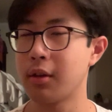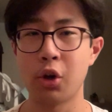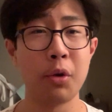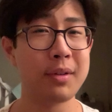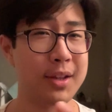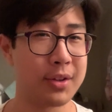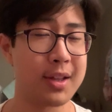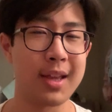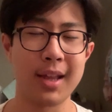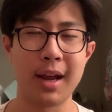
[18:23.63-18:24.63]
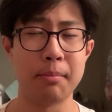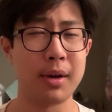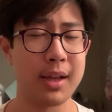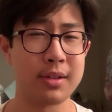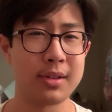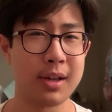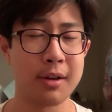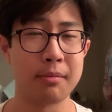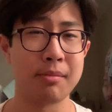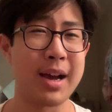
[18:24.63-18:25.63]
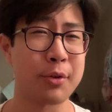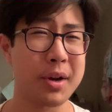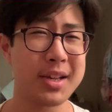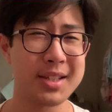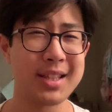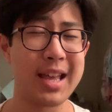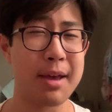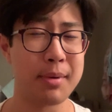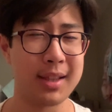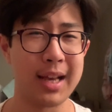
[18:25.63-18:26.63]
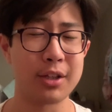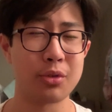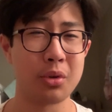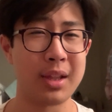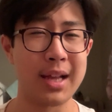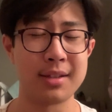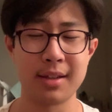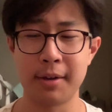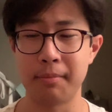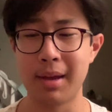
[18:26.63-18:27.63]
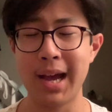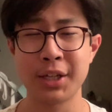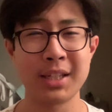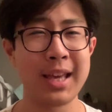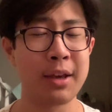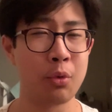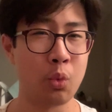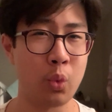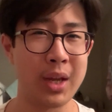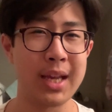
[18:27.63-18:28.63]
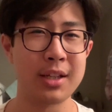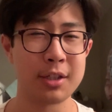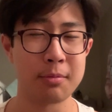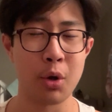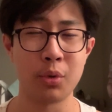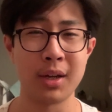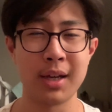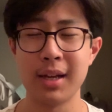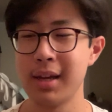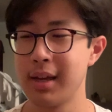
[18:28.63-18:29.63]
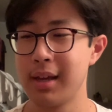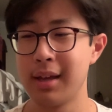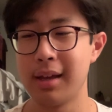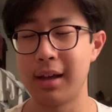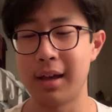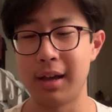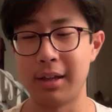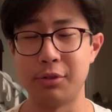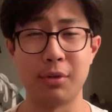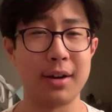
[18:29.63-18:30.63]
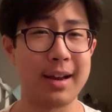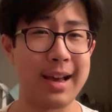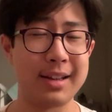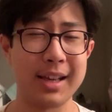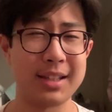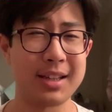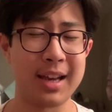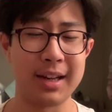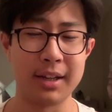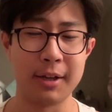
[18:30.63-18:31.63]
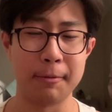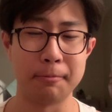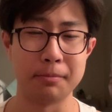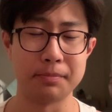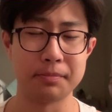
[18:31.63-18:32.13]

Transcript: Hopefully you didn't hear that, but it's um, my crazy neighbor next door that's um, actually a weed smoker, uh, drug addict, and um,